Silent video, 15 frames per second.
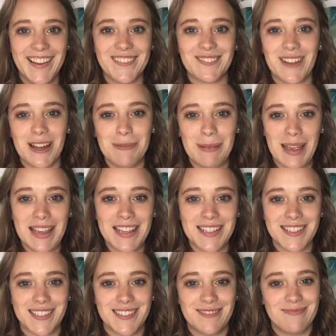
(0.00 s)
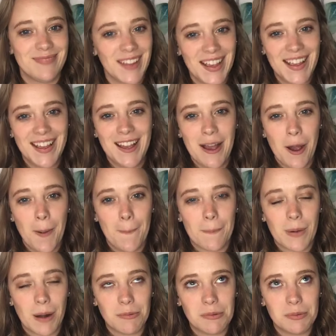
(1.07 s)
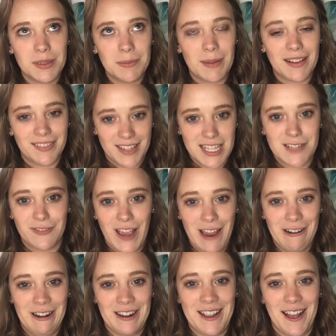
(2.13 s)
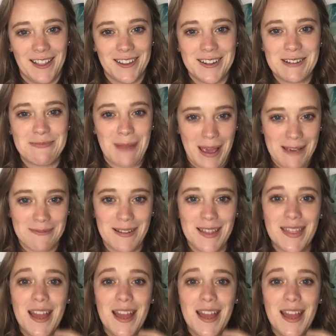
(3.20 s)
red paint is probably my least favorite color to paint with,